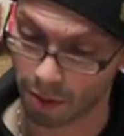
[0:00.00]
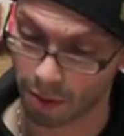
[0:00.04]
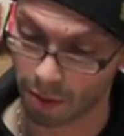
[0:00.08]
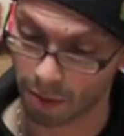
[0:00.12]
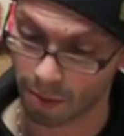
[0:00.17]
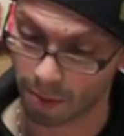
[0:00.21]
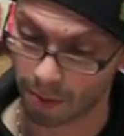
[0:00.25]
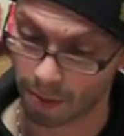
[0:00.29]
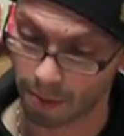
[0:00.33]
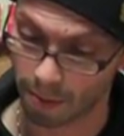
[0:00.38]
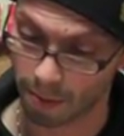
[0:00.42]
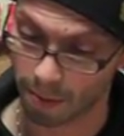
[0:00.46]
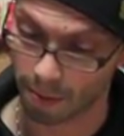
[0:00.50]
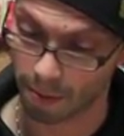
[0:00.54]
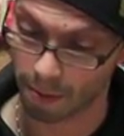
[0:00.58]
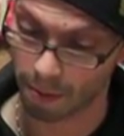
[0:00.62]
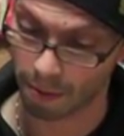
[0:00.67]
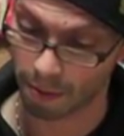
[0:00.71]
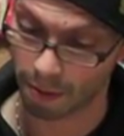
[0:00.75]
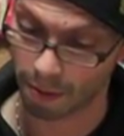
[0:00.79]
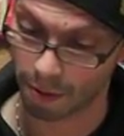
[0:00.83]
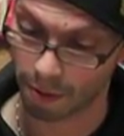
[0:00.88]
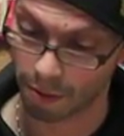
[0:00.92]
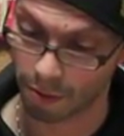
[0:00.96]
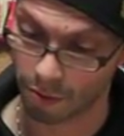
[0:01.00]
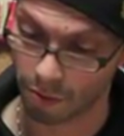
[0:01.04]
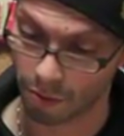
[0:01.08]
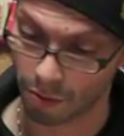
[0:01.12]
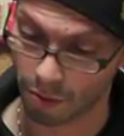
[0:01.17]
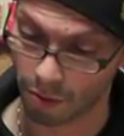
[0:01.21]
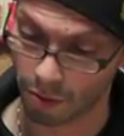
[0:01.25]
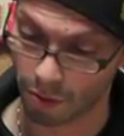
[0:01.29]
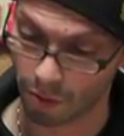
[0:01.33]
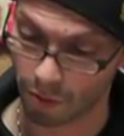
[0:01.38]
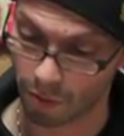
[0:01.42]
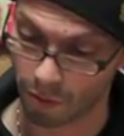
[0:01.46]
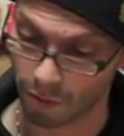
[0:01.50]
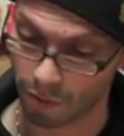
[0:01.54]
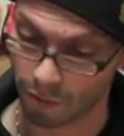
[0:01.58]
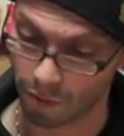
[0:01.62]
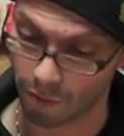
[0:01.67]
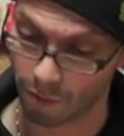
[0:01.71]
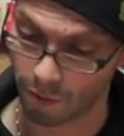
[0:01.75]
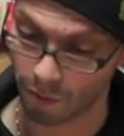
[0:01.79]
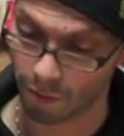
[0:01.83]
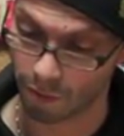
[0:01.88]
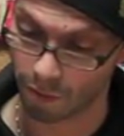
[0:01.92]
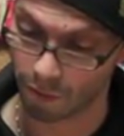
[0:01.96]

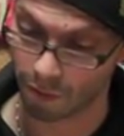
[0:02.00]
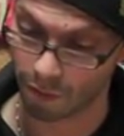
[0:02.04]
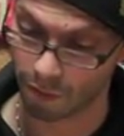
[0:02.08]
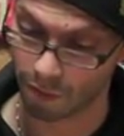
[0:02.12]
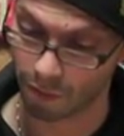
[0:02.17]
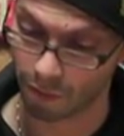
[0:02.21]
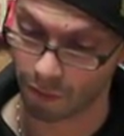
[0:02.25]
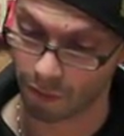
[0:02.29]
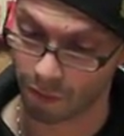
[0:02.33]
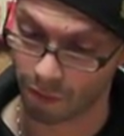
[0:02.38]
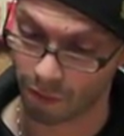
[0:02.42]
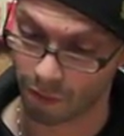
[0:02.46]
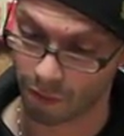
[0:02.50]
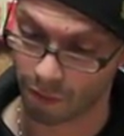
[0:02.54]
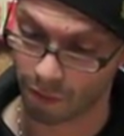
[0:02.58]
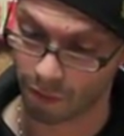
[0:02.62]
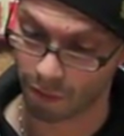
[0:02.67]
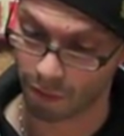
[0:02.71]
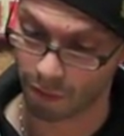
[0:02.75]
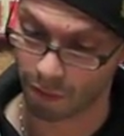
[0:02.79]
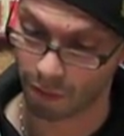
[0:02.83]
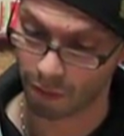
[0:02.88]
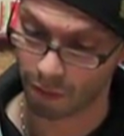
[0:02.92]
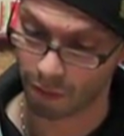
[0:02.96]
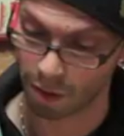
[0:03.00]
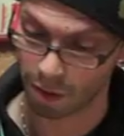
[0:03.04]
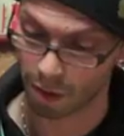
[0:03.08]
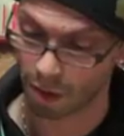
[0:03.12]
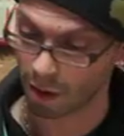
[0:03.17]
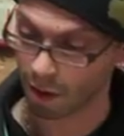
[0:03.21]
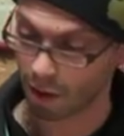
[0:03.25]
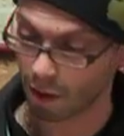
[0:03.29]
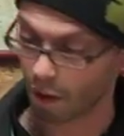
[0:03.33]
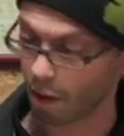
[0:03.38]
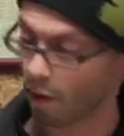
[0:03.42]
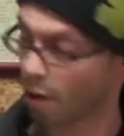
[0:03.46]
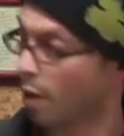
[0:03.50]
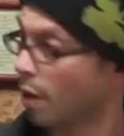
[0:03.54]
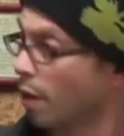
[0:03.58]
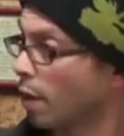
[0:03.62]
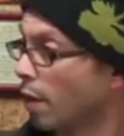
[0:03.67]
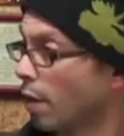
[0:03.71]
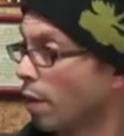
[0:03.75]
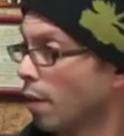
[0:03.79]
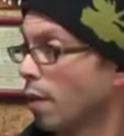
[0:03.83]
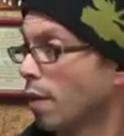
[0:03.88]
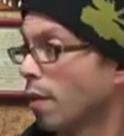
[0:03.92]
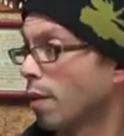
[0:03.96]

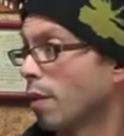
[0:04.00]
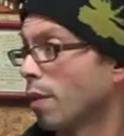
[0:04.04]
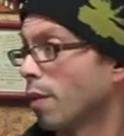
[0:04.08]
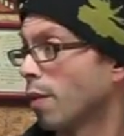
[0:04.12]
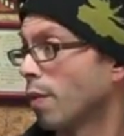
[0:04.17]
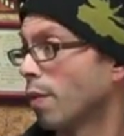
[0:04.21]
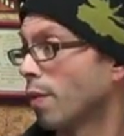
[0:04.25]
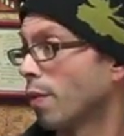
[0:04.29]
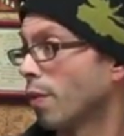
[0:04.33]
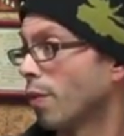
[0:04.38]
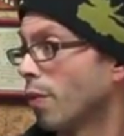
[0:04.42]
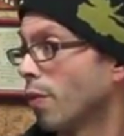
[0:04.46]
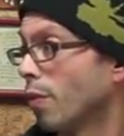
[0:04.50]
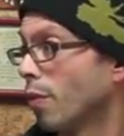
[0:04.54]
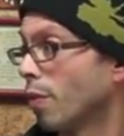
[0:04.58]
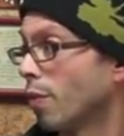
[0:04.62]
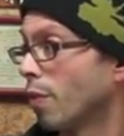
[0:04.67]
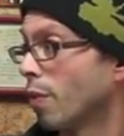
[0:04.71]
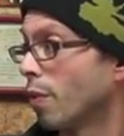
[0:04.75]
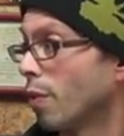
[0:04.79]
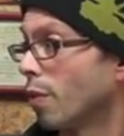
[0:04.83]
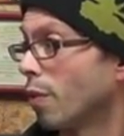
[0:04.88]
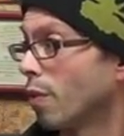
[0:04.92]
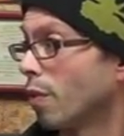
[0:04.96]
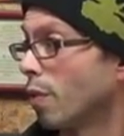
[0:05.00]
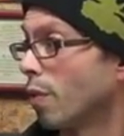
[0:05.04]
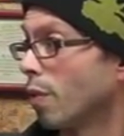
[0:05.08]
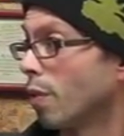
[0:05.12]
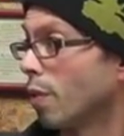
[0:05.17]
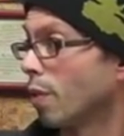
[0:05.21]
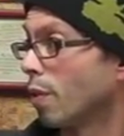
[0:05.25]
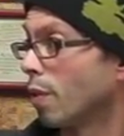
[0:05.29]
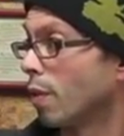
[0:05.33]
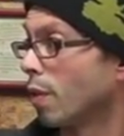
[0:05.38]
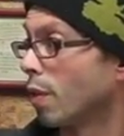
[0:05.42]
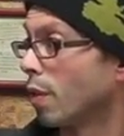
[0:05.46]
The person shown says nothing.